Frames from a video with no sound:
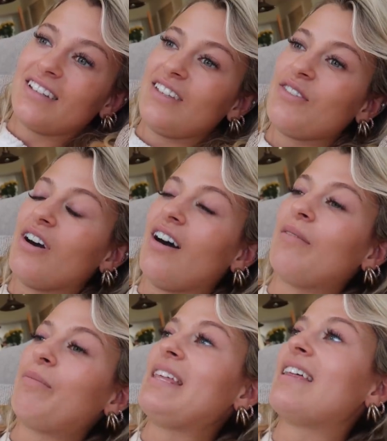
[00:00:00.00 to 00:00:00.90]
You
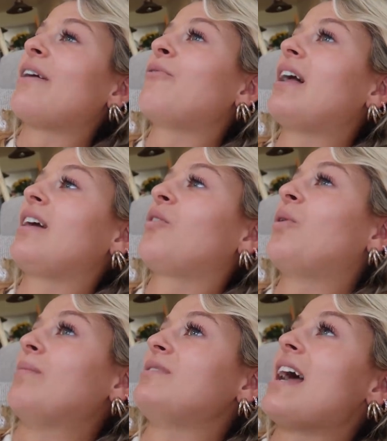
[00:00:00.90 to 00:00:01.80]
can't be that well
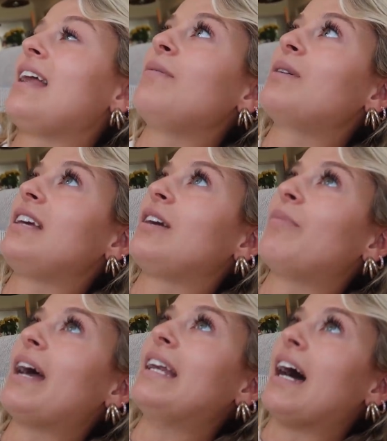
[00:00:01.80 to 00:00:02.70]
equipped. Anybody
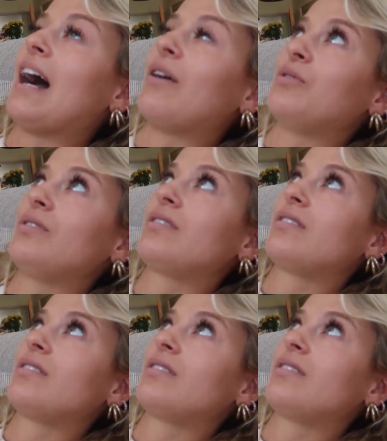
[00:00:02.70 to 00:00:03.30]
can paint a house.